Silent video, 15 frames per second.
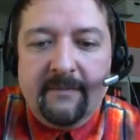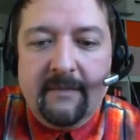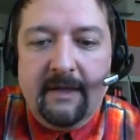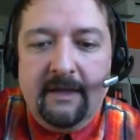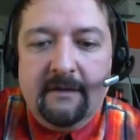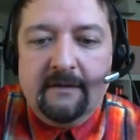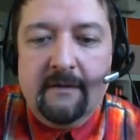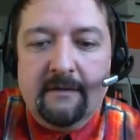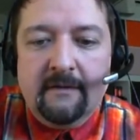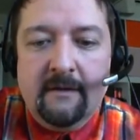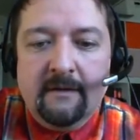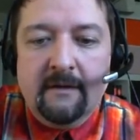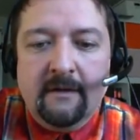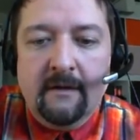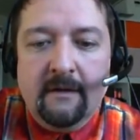ink.
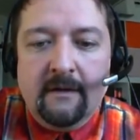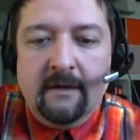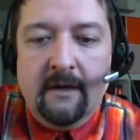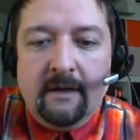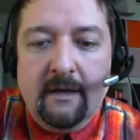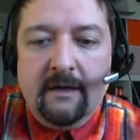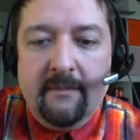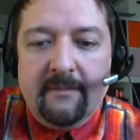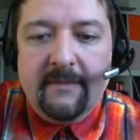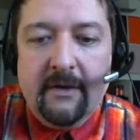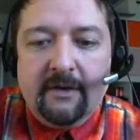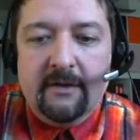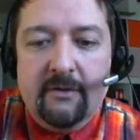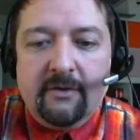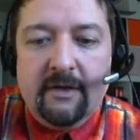
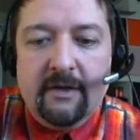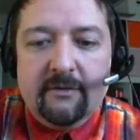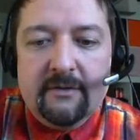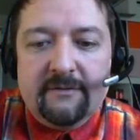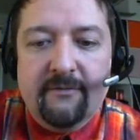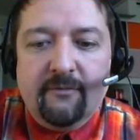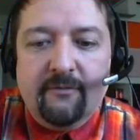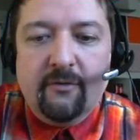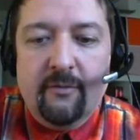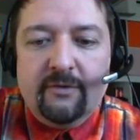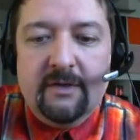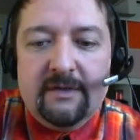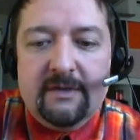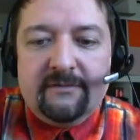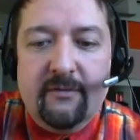You can use
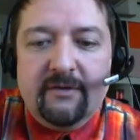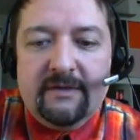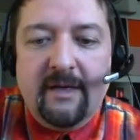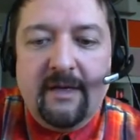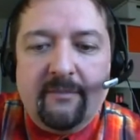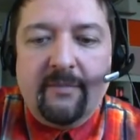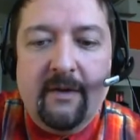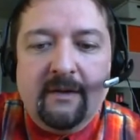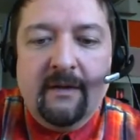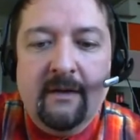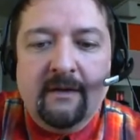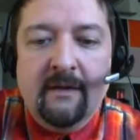formulas, for example,